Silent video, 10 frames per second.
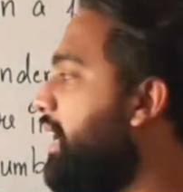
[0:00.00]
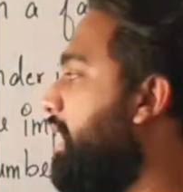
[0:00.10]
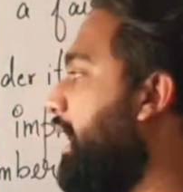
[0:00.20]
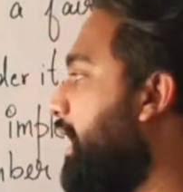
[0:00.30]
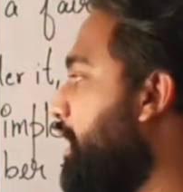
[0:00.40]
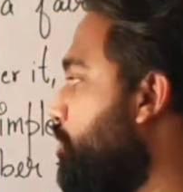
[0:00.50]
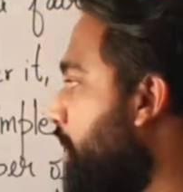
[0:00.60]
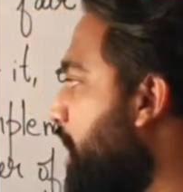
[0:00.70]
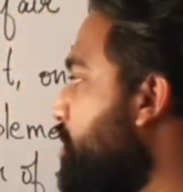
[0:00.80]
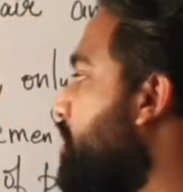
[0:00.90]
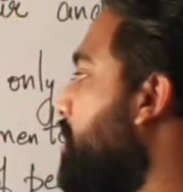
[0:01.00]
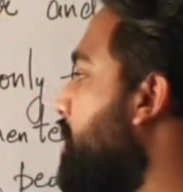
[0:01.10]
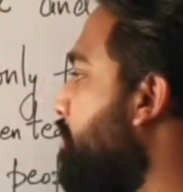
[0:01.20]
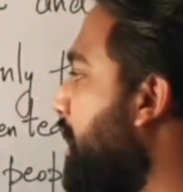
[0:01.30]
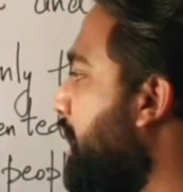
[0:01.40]
like
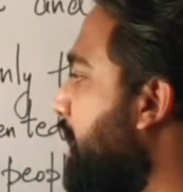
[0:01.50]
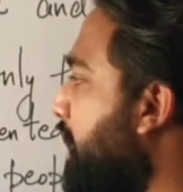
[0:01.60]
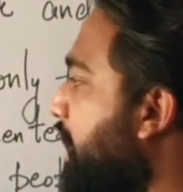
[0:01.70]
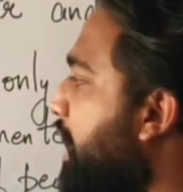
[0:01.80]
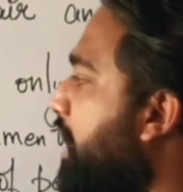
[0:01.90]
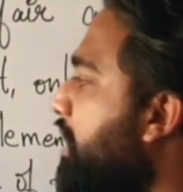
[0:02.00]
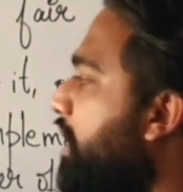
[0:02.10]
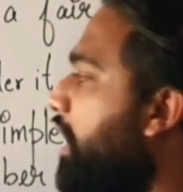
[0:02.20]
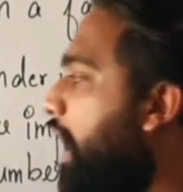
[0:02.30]
education, medical care,